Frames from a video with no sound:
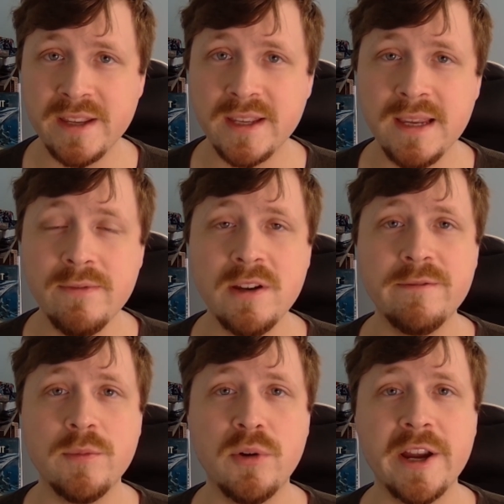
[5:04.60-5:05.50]
even
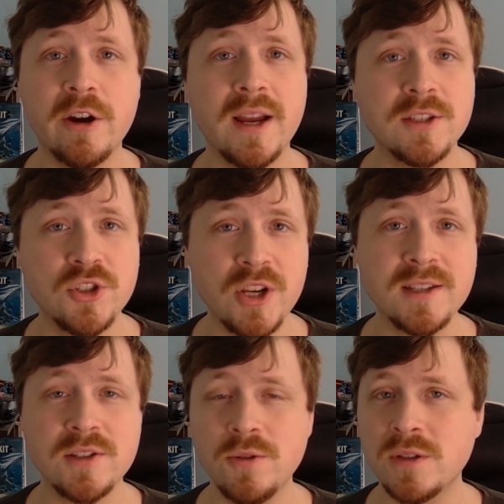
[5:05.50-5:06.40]
if a player has
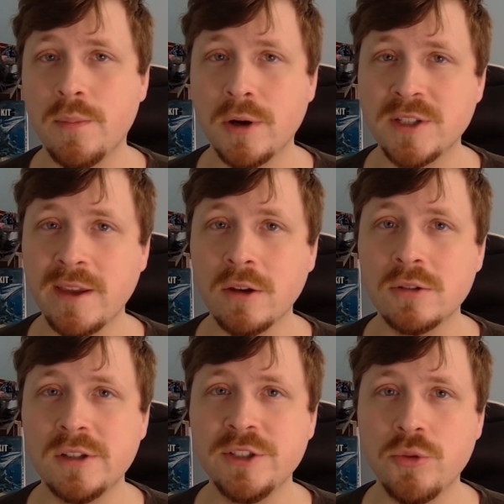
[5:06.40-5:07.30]
just used a
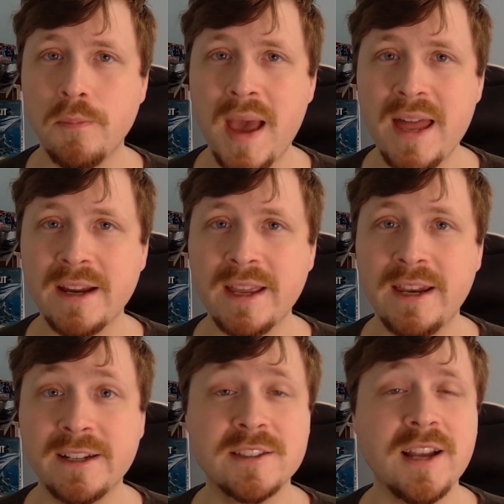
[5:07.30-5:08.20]
particularly dramatic and
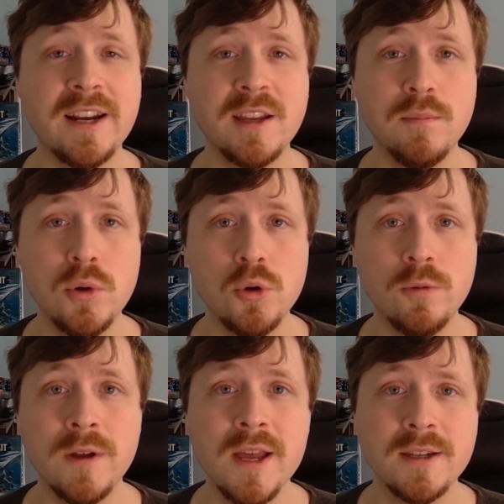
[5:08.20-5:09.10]
exciting
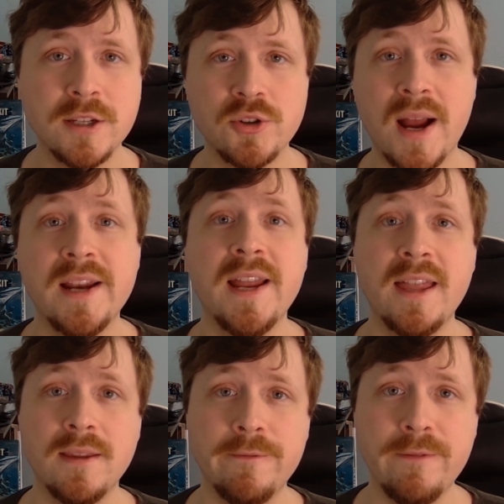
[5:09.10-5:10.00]
move to try and
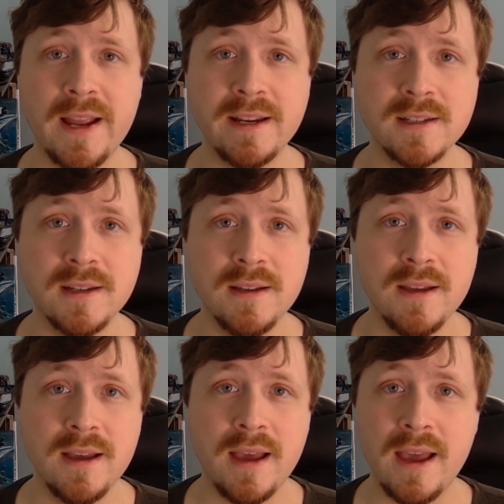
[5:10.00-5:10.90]
end the fight.
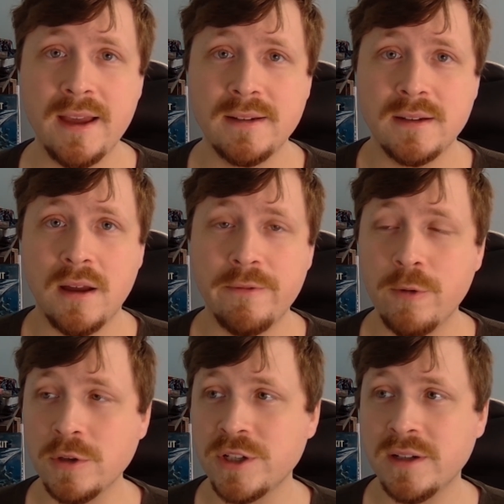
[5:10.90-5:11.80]
And
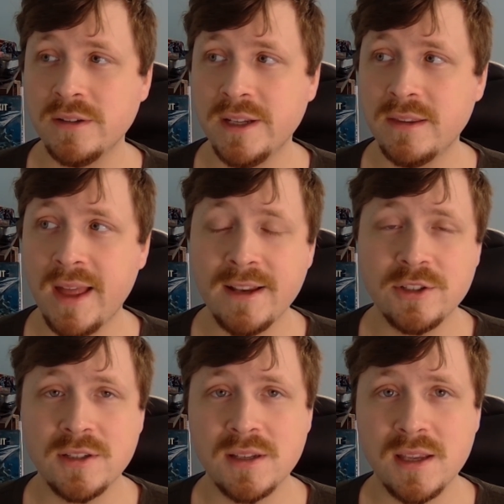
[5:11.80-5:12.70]
unfortunately, that
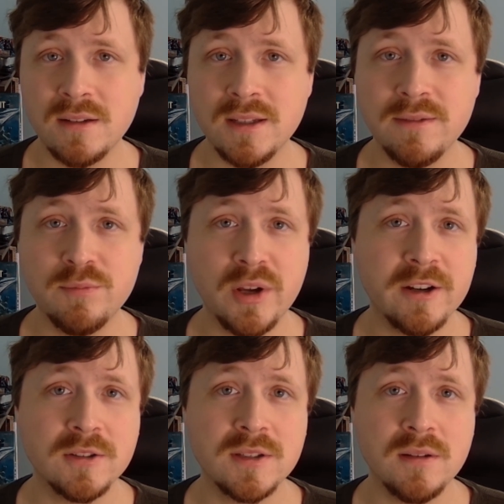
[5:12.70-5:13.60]
just can leave
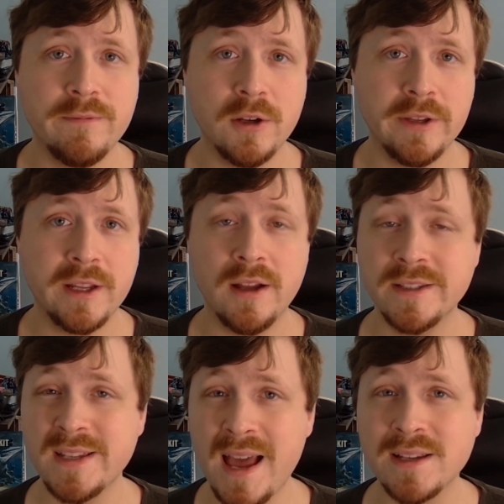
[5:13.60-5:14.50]
players feeling
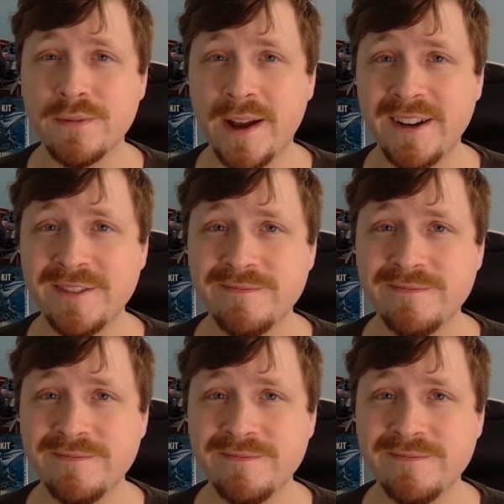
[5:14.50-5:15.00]
unsatisfied.